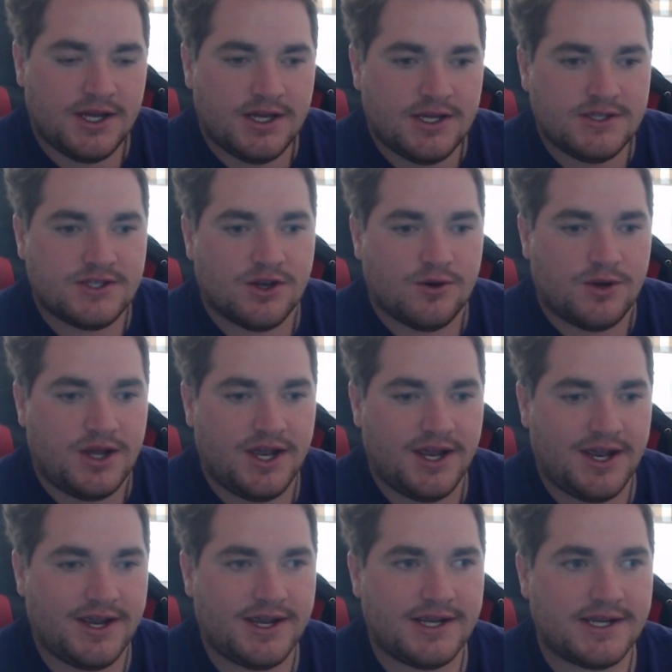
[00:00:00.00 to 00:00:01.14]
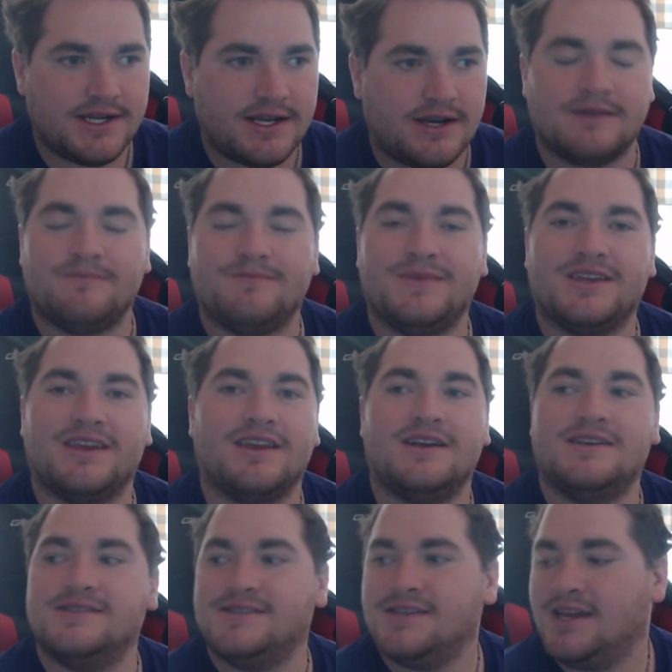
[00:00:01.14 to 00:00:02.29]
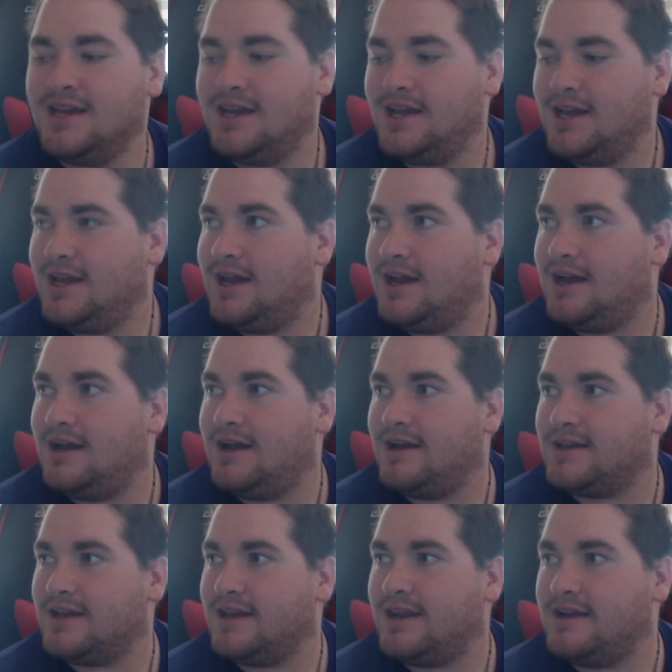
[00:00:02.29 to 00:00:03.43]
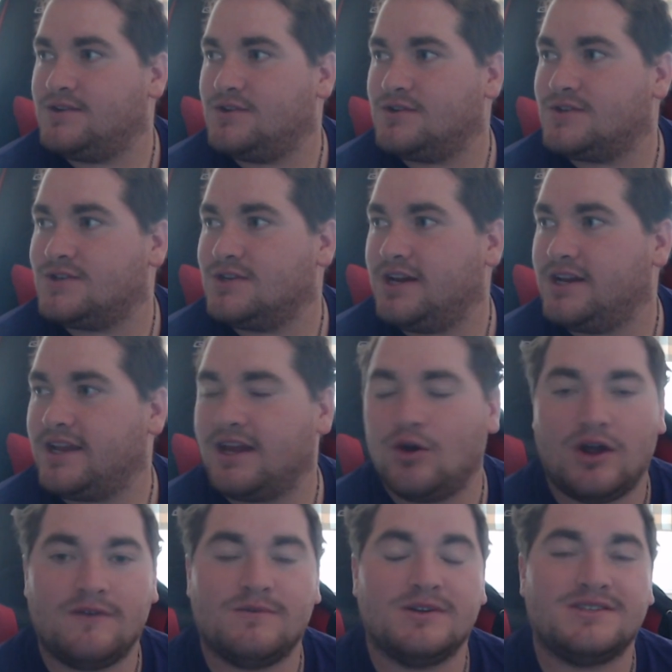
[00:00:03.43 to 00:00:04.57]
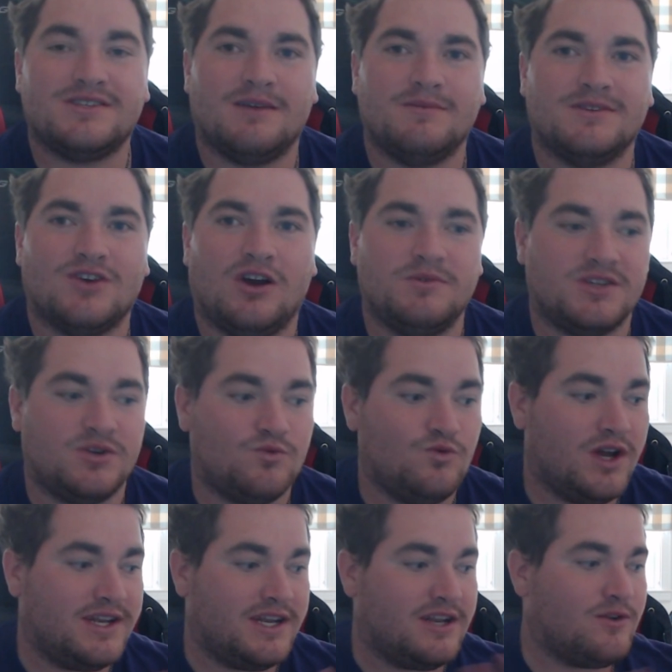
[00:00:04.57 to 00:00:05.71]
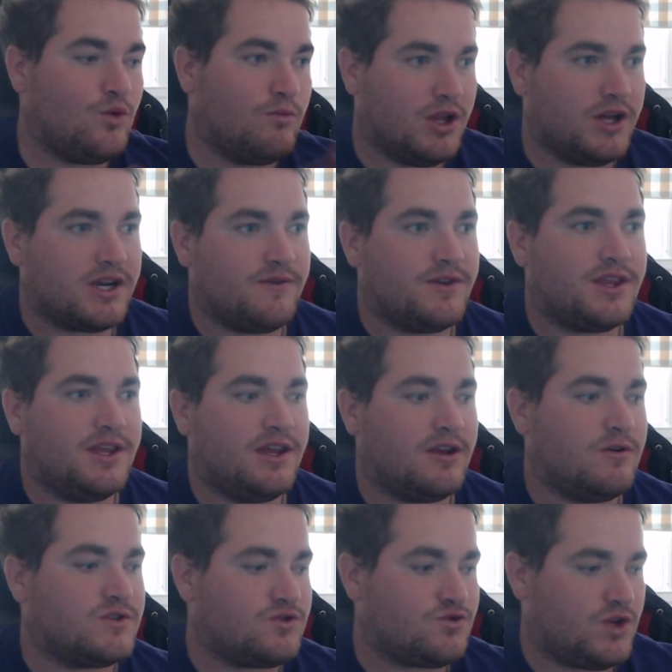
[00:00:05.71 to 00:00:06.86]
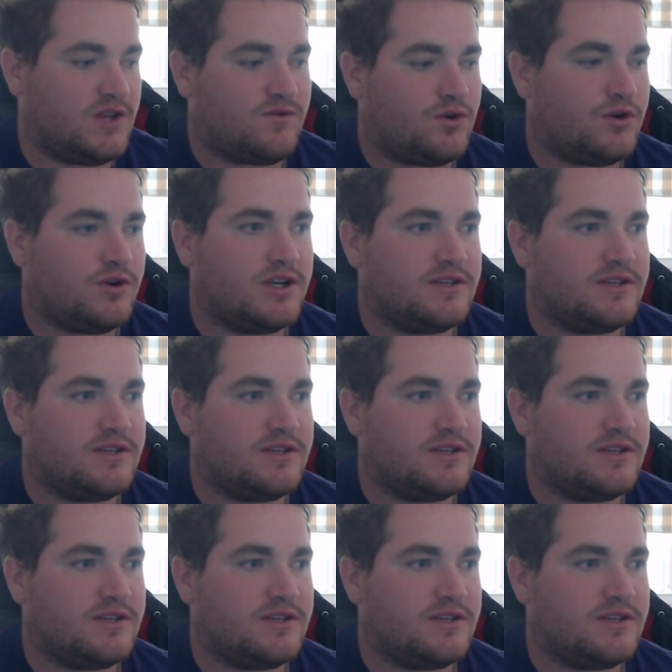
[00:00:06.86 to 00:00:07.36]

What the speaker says: So all right, again, guys. Again, I don't have much time to talk, because I need to unplug everything and also transfer